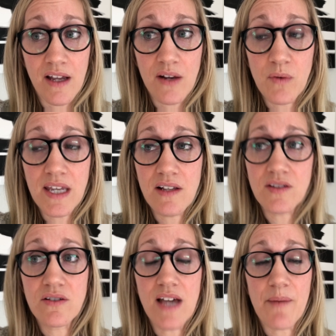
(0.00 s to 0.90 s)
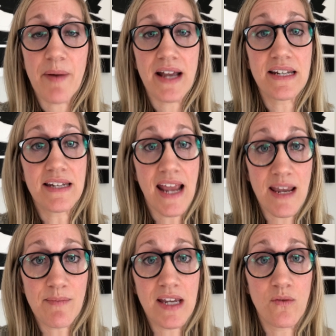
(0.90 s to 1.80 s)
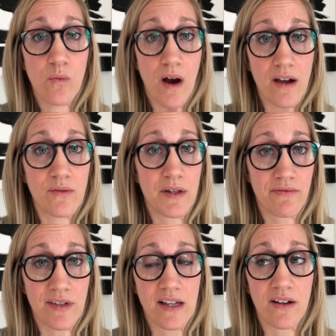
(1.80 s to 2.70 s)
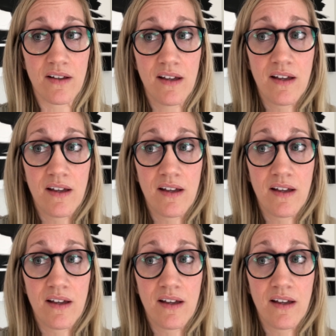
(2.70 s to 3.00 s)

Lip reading: and we can do that by naming what we feel.